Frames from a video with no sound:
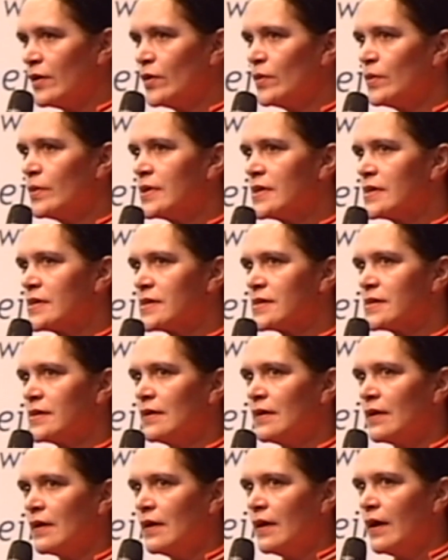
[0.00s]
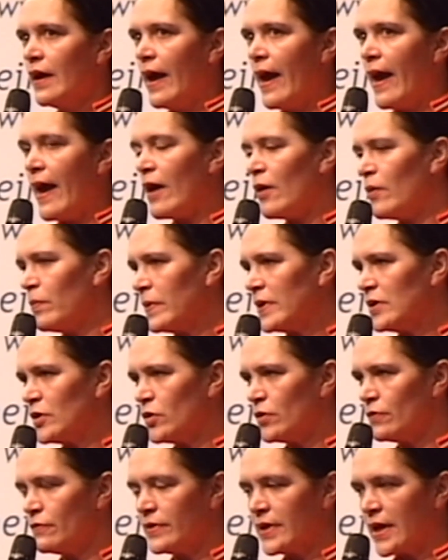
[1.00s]
who is helping
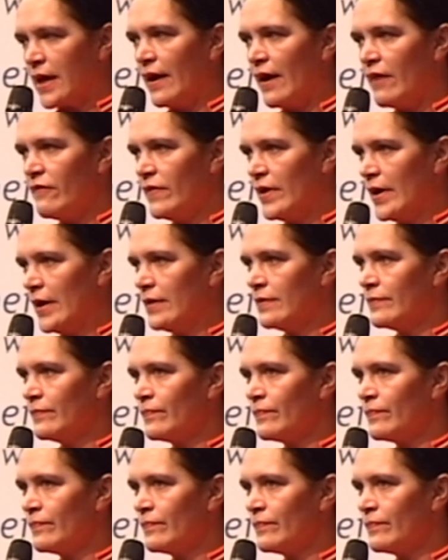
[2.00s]
her recover